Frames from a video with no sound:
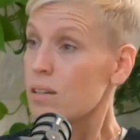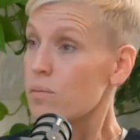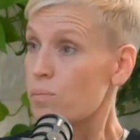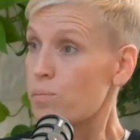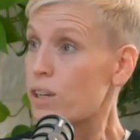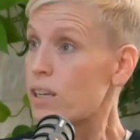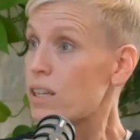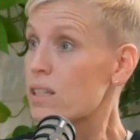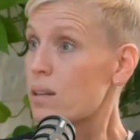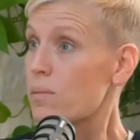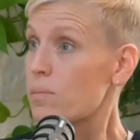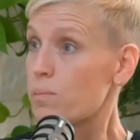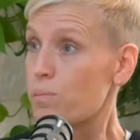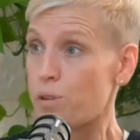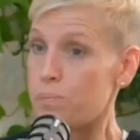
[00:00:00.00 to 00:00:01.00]
brings up
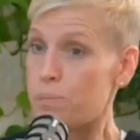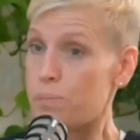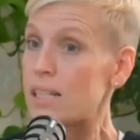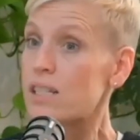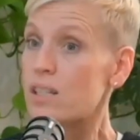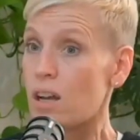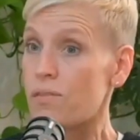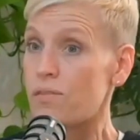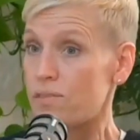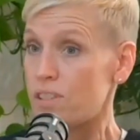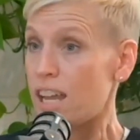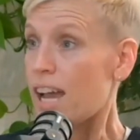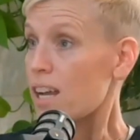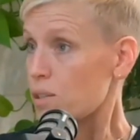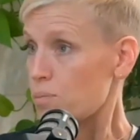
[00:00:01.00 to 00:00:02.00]
based off of
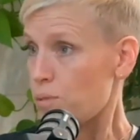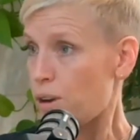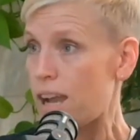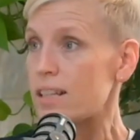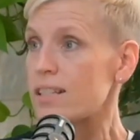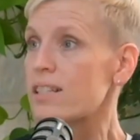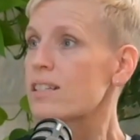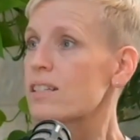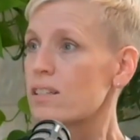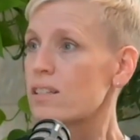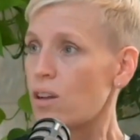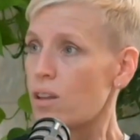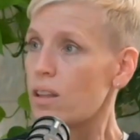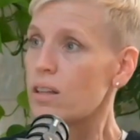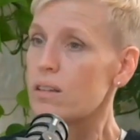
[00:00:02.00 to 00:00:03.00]
tax bracket and
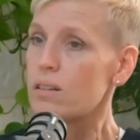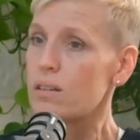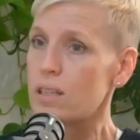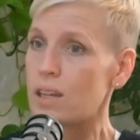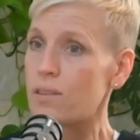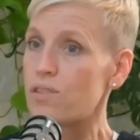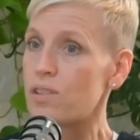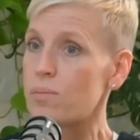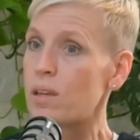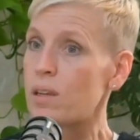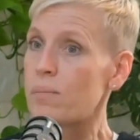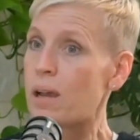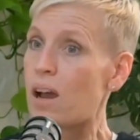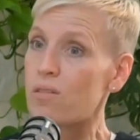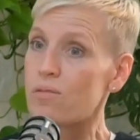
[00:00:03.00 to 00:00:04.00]
gives them an
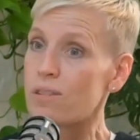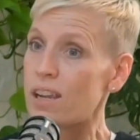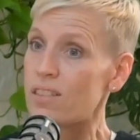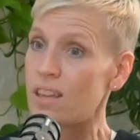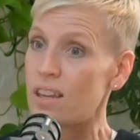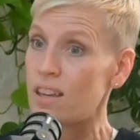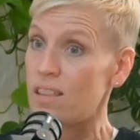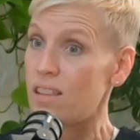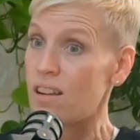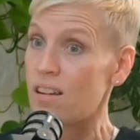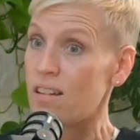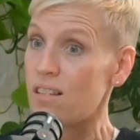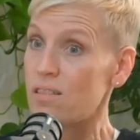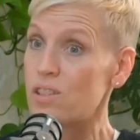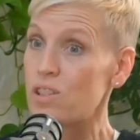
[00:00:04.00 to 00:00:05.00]
amount right then and
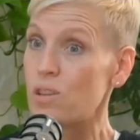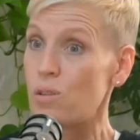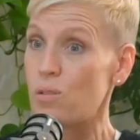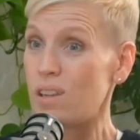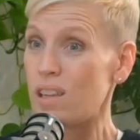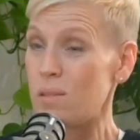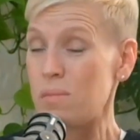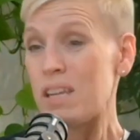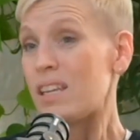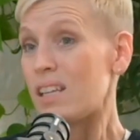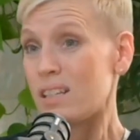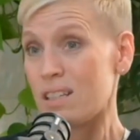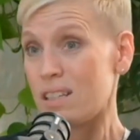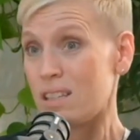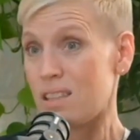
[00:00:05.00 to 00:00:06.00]
there.
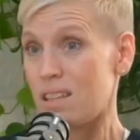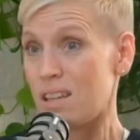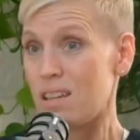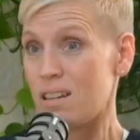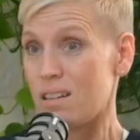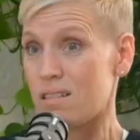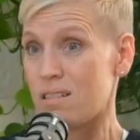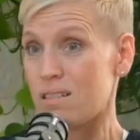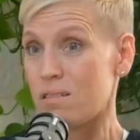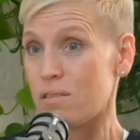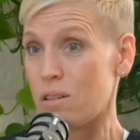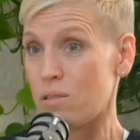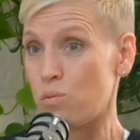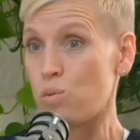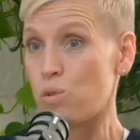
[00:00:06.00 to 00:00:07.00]
Immediately they are
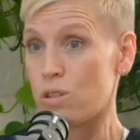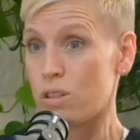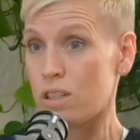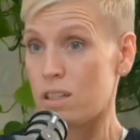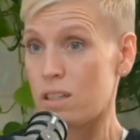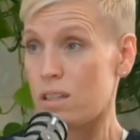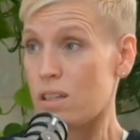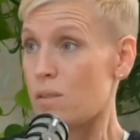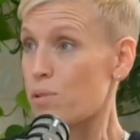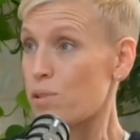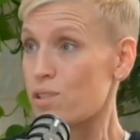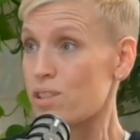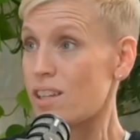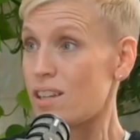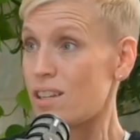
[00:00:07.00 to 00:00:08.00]
awarded a
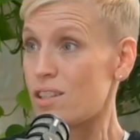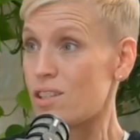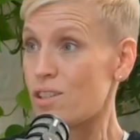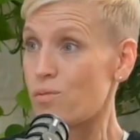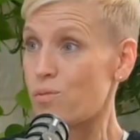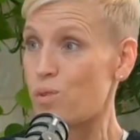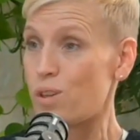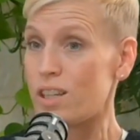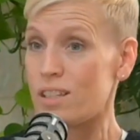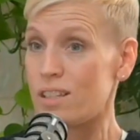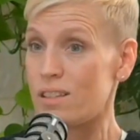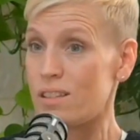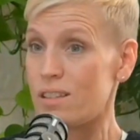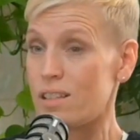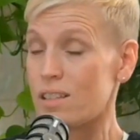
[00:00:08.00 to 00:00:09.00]
percentage of what
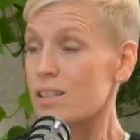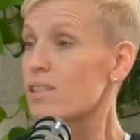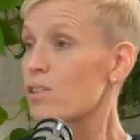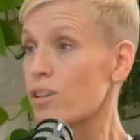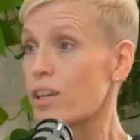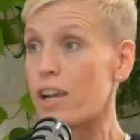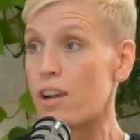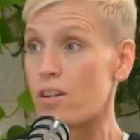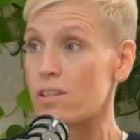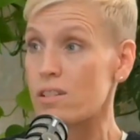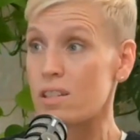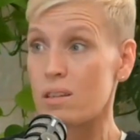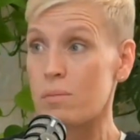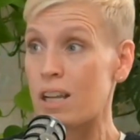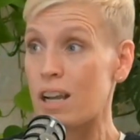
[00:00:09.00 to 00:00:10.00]
is their care is
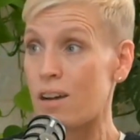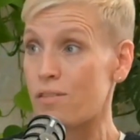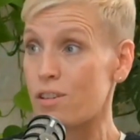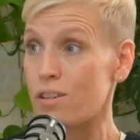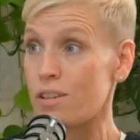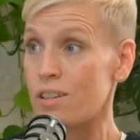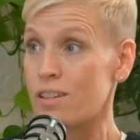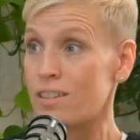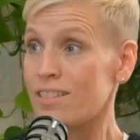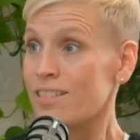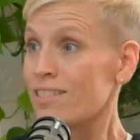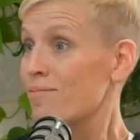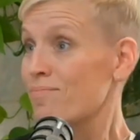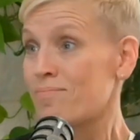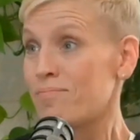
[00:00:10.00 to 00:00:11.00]
going to be covered.
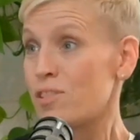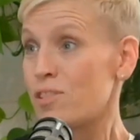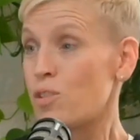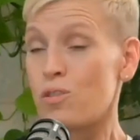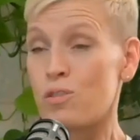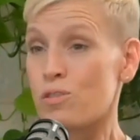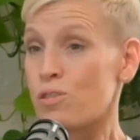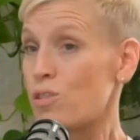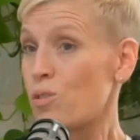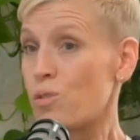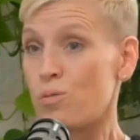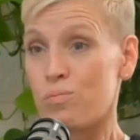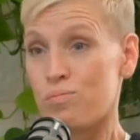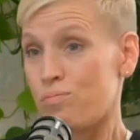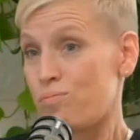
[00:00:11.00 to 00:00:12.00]
So there's
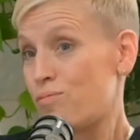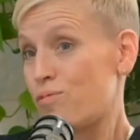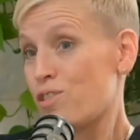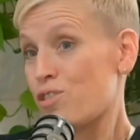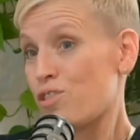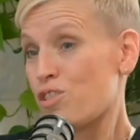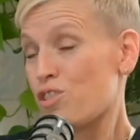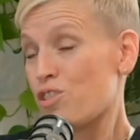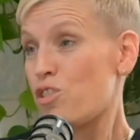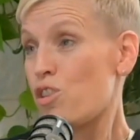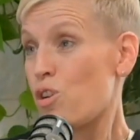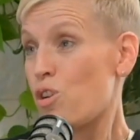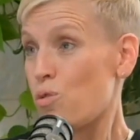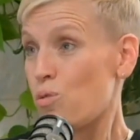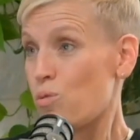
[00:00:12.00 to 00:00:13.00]
just
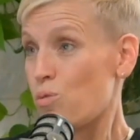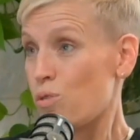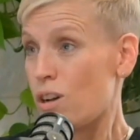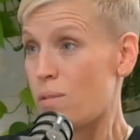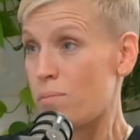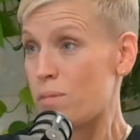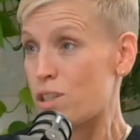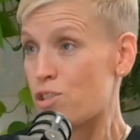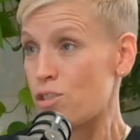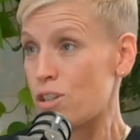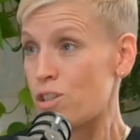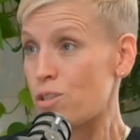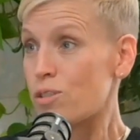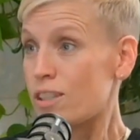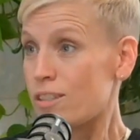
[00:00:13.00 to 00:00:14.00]
no mystery
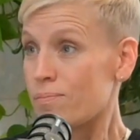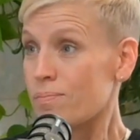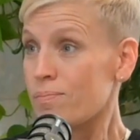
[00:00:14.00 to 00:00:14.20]
to it.